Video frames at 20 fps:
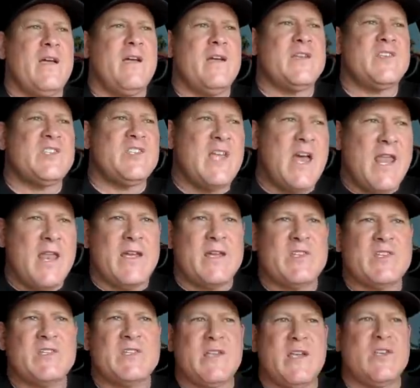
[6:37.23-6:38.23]

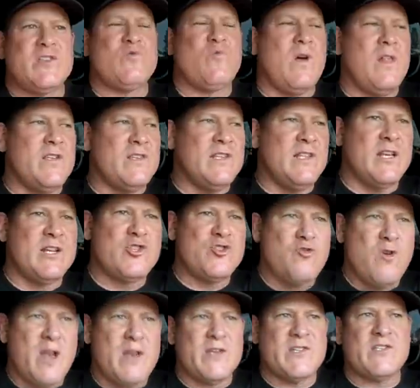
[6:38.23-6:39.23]
aesthetics as well as
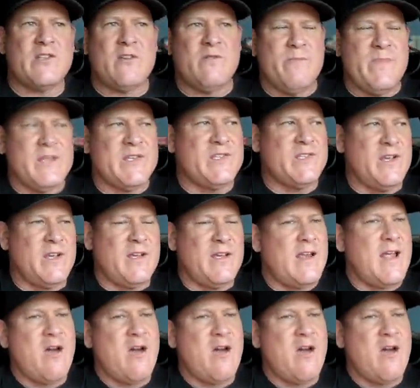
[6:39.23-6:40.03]
electronics that are missing.